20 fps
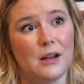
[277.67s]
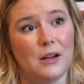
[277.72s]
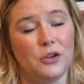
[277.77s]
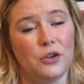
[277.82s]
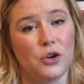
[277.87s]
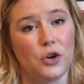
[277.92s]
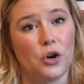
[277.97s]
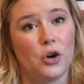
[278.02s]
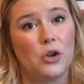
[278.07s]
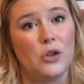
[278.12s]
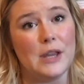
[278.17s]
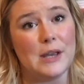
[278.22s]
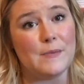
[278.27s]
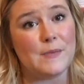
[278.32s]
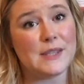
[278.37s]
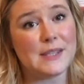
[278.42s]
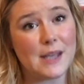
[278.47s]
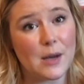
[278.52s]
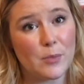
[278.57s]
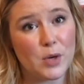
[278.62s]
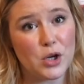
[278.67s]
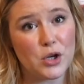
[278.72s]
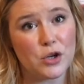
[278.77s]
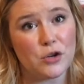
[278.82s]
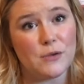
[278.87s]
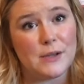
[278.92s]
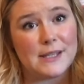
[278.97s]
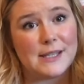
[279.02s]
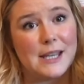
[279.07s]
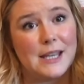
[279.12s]
a girl named Summer
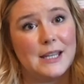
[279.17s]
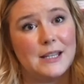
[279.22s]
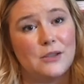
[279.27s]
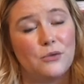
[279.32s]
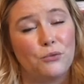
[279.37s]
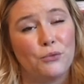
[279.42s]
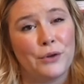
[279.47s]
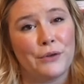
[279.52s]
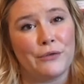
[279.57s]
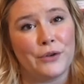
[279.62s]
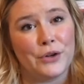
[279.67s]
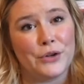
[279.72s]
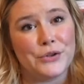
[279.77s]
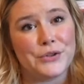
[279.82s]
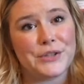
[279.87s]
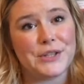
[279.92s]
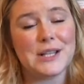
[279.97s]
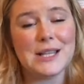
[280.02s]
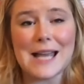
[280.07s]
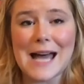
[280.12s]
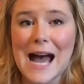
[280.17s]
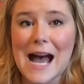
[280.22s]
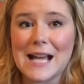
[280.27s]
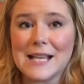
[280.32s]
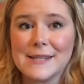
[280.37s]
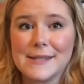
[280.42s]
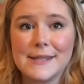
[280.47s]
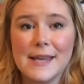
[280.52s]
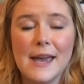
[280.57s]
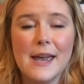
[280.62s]
who is in River's
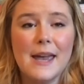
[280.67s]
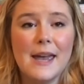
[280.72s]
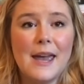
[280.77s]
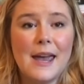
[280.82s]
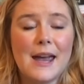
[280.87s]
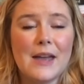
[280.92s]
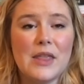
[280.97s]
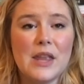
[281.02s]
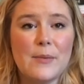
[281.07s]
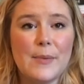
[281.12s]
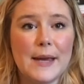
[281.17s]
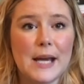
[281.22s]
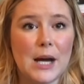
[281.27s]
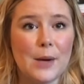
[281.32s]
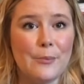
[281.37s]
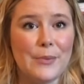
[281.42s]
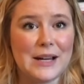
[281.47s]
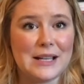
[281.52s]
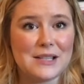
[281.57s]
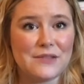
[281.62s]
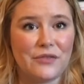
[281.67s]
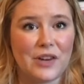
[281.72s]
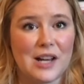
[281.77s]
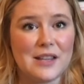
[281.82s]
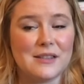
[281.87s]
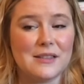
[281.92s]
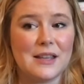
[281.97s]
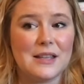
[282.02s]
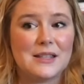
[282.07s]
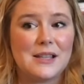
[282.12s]
class, and they become best
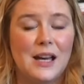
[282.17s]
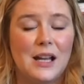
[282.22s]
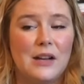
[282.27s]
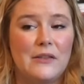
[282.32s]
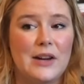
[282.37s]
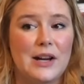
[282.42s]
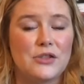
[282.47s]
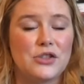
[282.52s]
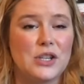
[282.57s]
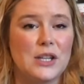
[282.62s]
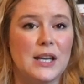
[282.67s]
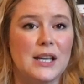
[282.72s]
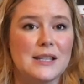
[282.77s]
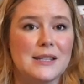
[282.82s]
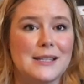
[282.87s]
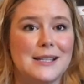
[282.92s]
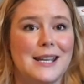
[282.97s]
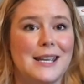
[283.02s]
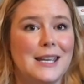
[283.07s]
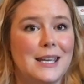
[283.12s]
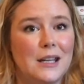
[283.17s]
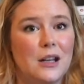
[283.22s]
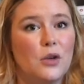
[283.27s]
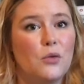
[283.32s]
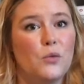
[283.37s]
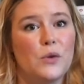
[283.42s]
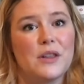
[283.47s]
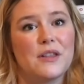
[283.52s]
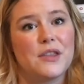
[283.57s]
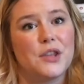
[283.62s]
friends, and that's kind of how she gets an
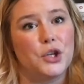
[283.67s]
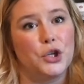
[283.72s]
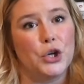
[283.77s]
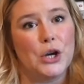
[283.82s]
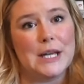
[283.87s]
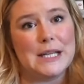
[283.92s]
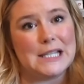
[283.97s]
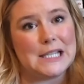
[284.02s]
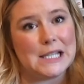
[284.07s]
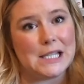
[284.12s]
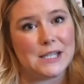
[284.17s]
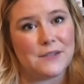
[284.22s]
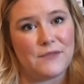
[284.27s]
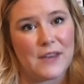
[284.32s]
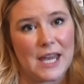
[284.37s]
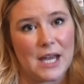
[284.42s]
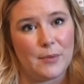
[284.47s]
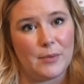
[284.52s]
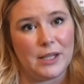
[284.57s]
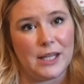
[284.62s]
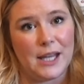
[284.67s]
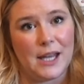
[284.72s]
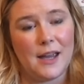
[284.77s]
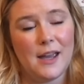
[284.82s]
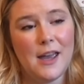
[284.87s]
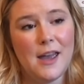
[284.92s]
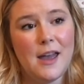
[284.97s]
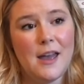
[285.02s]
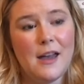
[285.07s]
in with the Graces family.